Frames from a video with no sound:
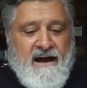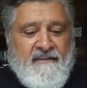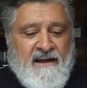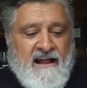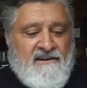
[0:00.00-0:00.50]

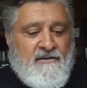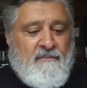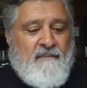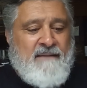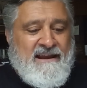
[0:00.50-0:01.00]
on the island of
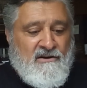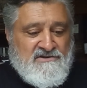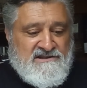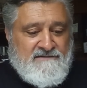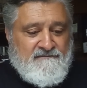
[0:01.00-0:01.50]

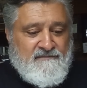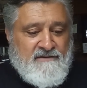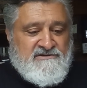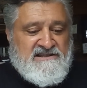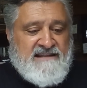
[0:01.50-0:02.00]
Barbados.
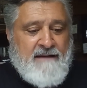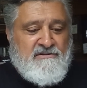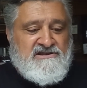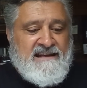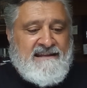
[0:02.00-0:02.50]
It was
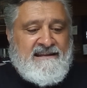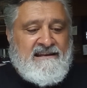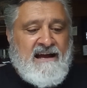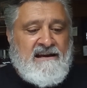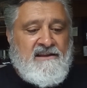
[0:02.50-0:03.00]
established in
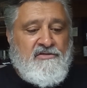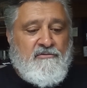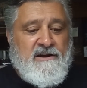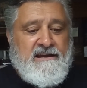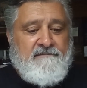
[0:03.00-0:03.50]

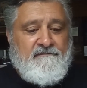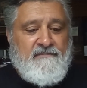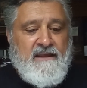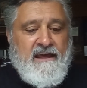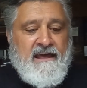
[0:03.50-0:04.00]
1893.
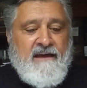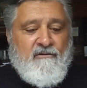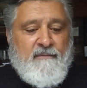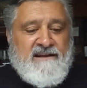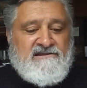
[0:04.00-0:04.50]

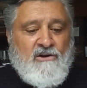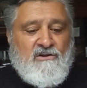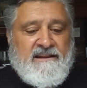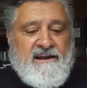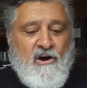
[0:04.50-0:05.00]
Remains
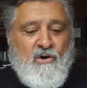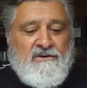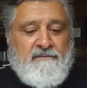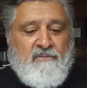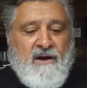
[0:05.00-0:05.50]
locally
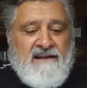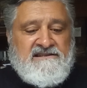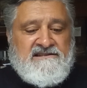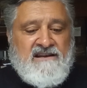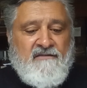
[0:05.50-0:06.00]
owned and
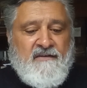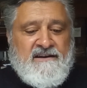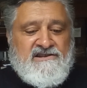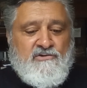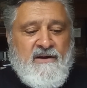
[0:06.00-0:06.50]
prides itself
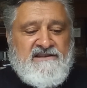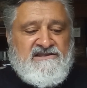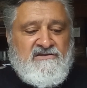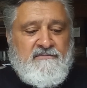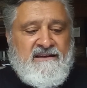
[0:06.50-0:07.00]
on its
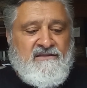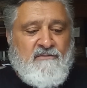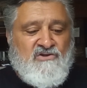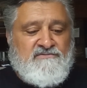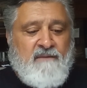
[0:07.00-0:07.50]
quest to be the
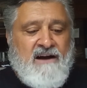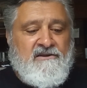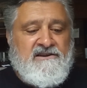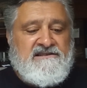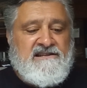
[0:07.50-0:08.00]
most
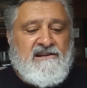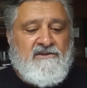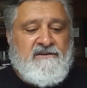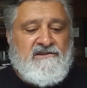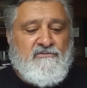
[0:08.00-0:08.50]
modern
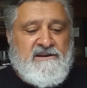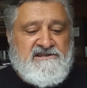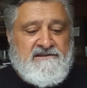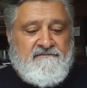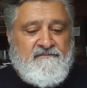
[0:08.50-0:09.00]
distillery in the
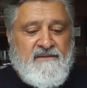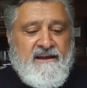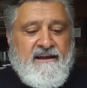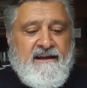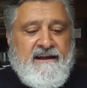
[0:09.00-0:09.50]
region.
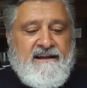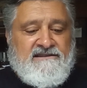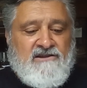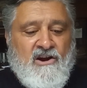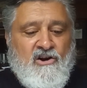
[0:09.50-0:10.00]

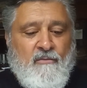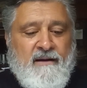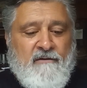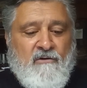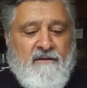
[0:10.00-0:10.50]
Its Largo
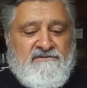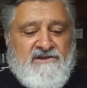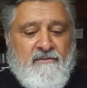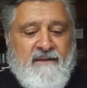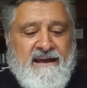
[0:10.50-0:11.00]
Bay
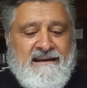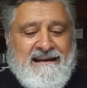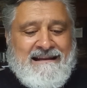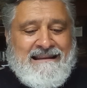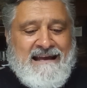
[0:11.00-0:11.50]
rums are made
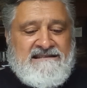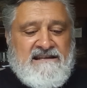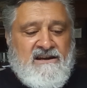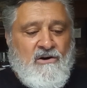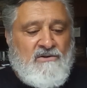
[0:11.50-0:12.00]
in
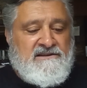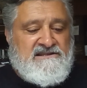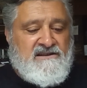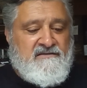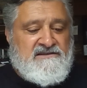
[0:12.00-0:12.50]
classic gold
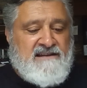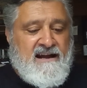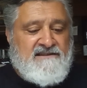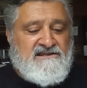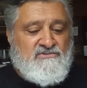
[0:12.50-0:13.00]
and silver
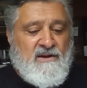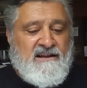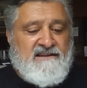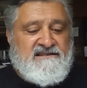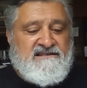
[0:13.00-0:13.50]
styles as
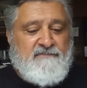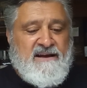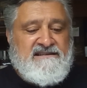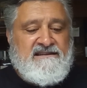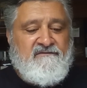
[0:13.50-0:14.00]
well as
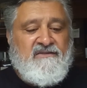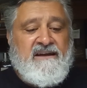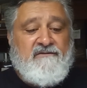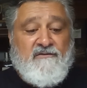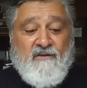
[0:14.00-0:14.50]
spiced and
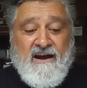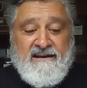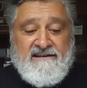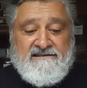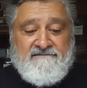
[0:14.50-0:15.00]
flavored
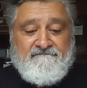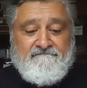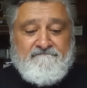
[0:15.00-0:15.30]
varieties.